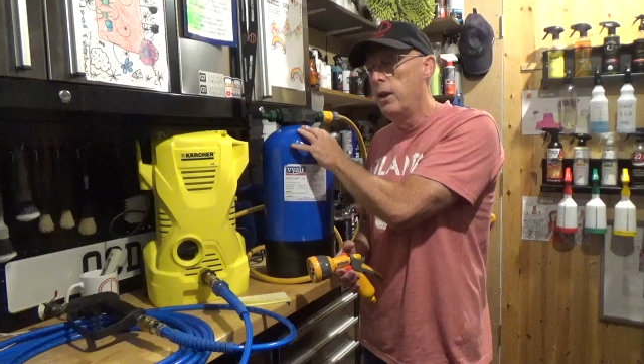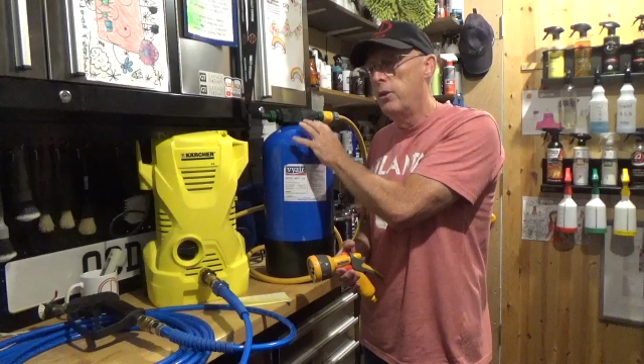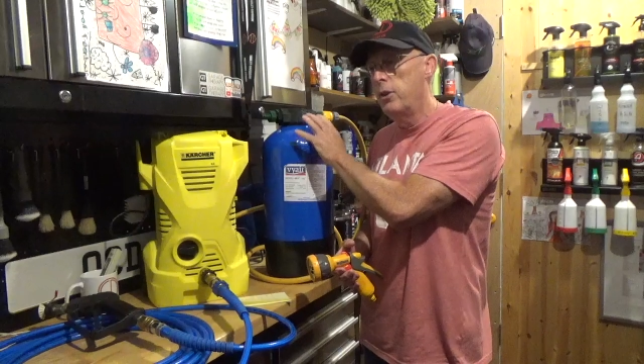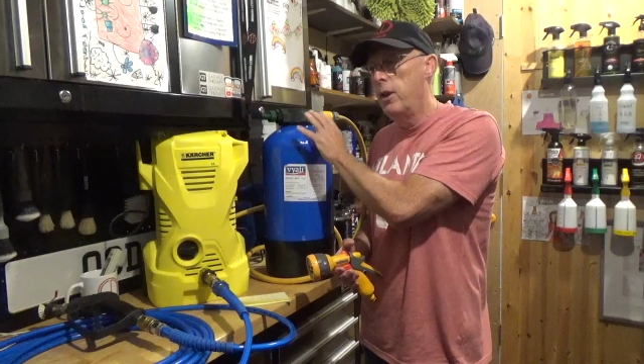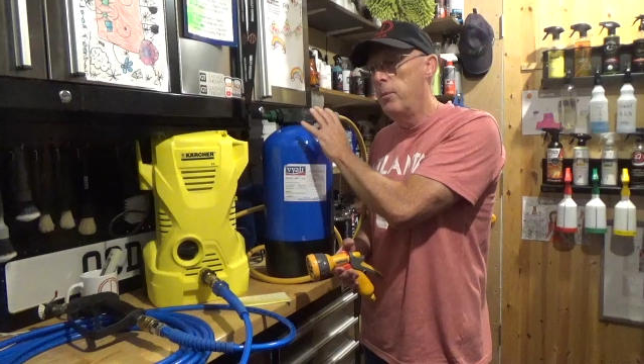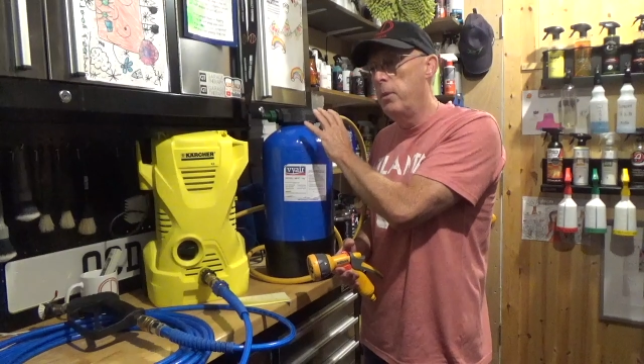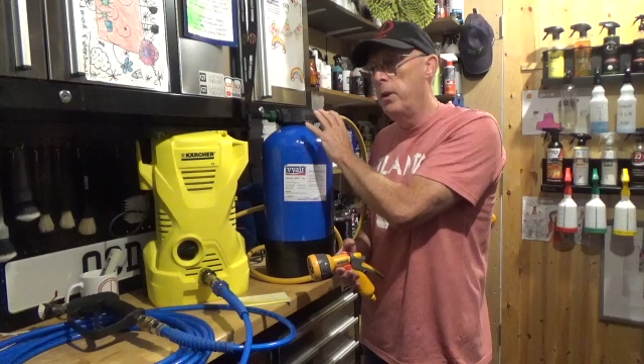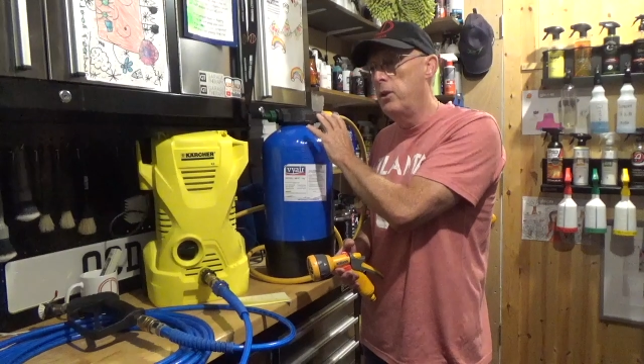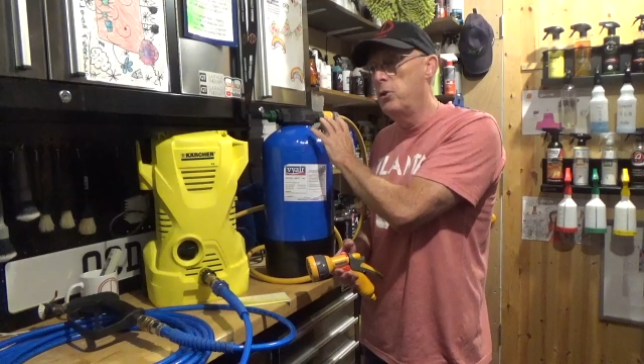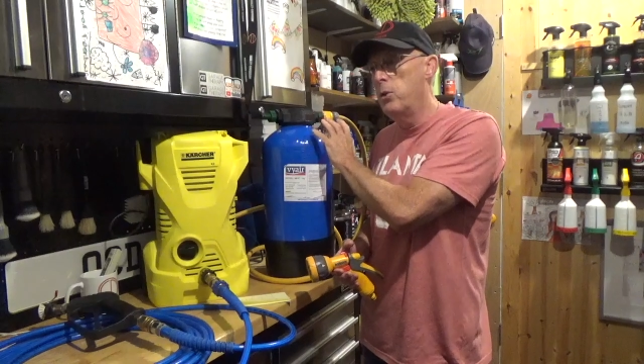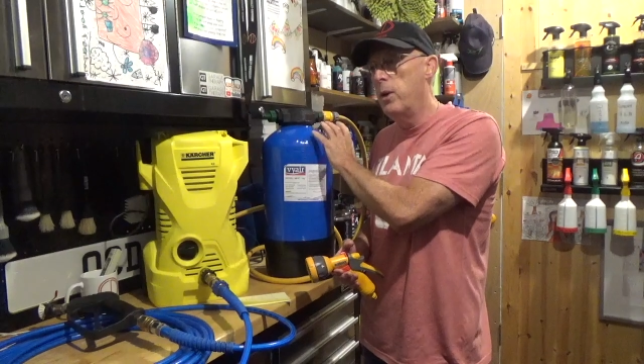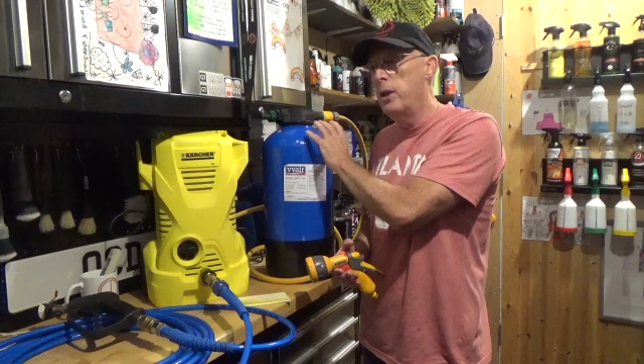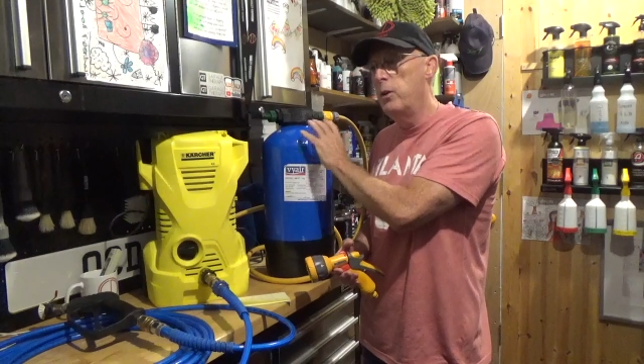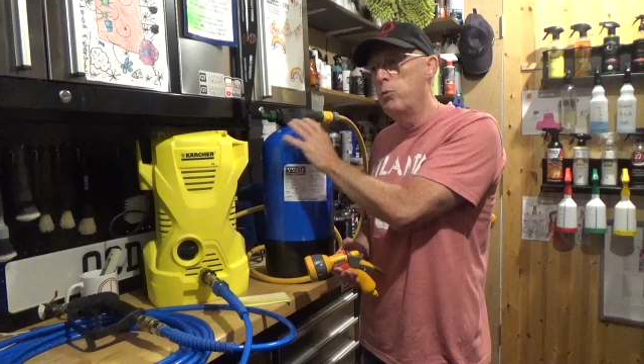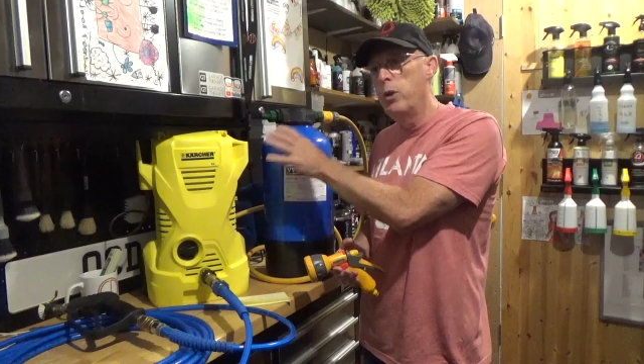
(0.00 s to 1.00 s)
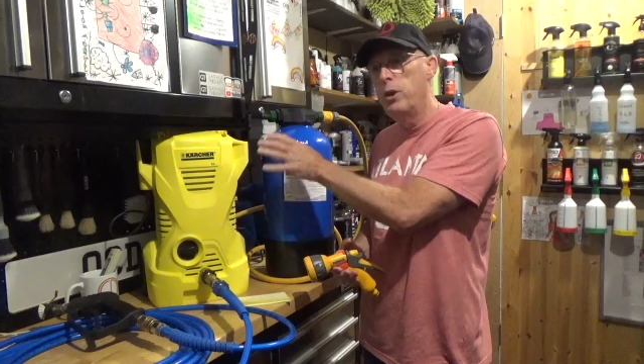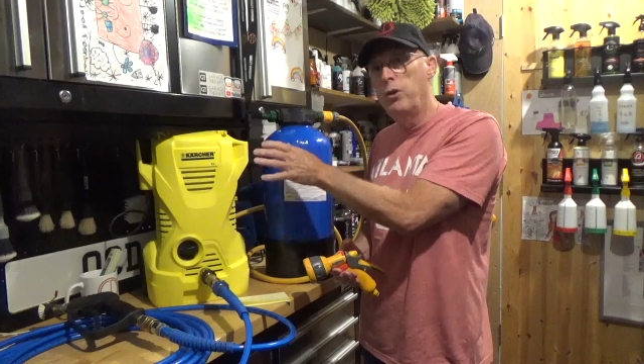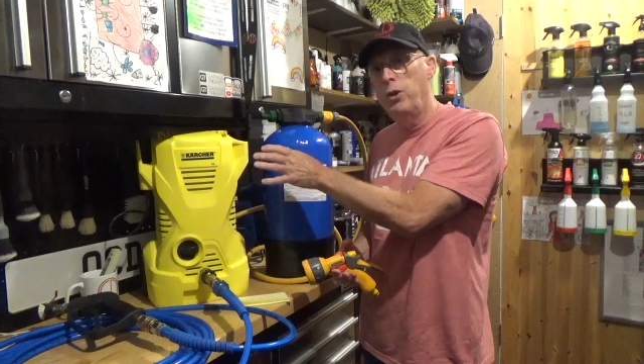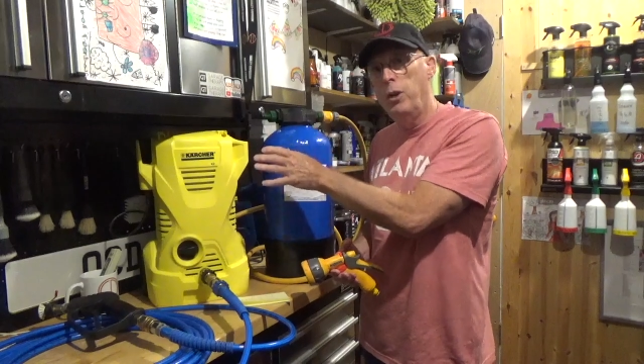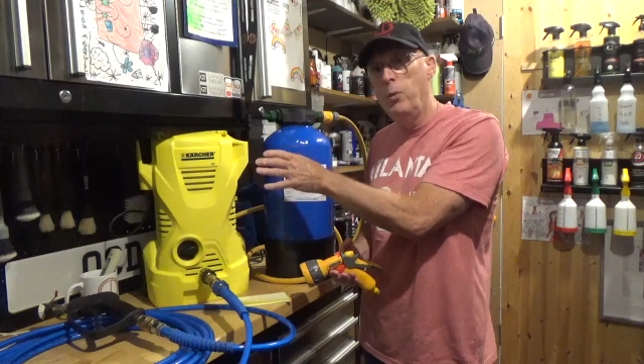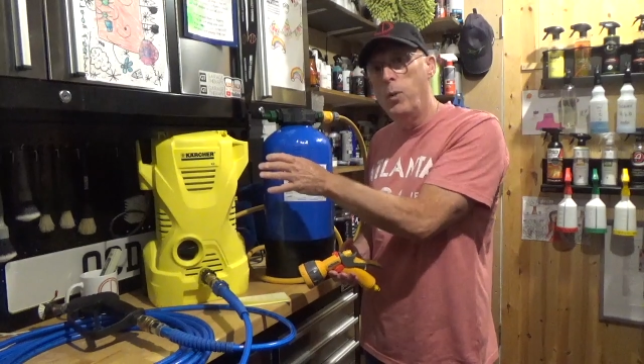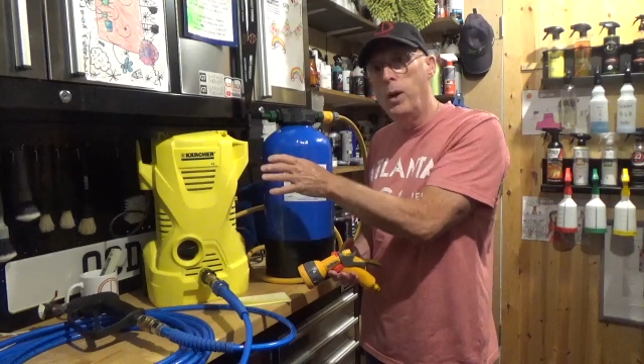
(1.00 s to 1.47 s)
So it means you only
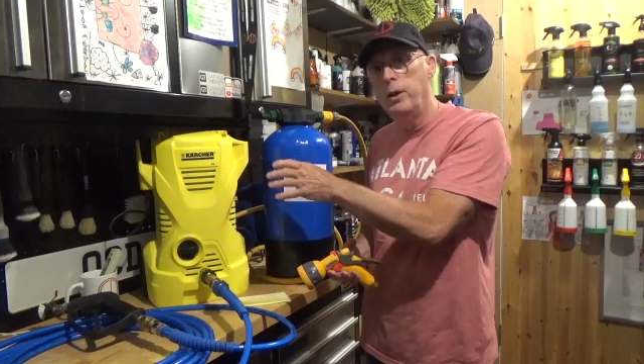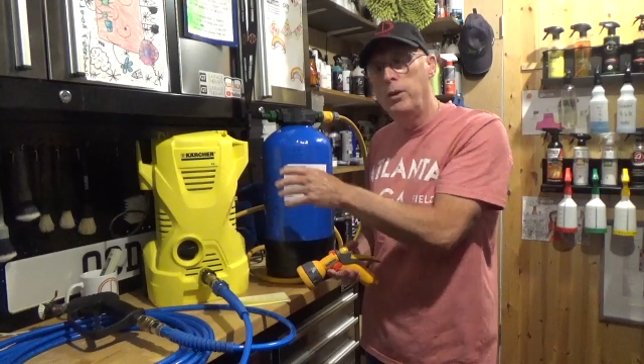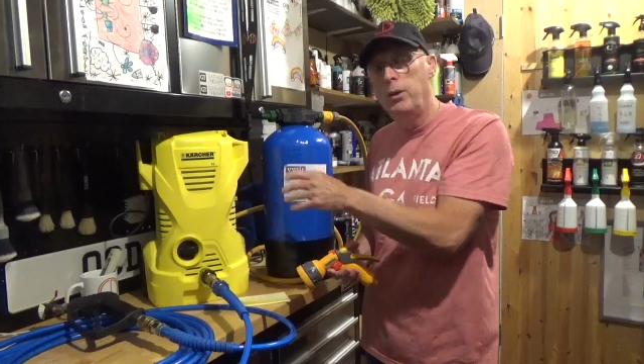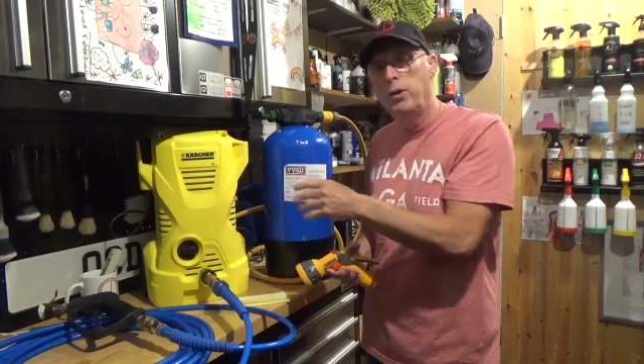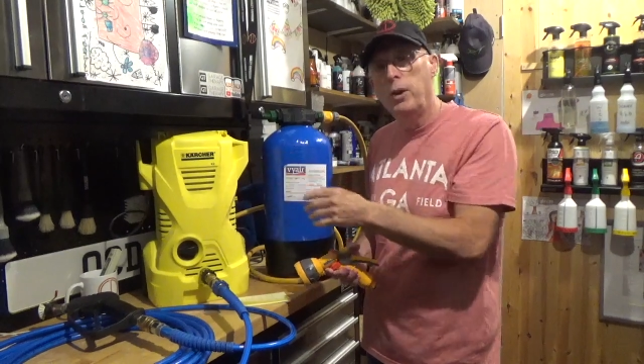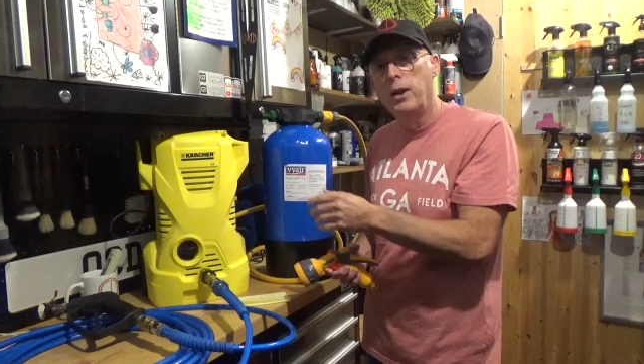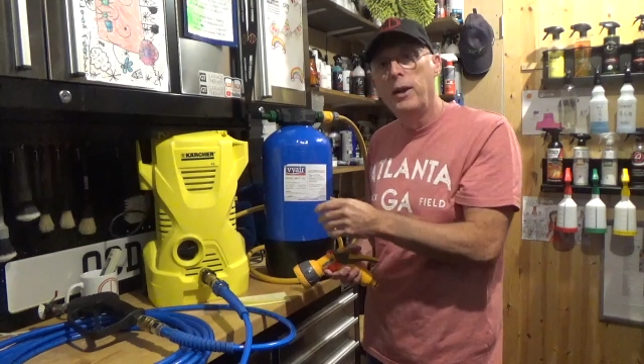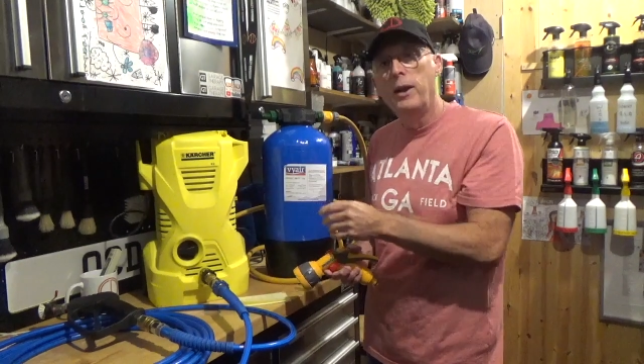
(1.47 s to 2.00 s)
rinse it once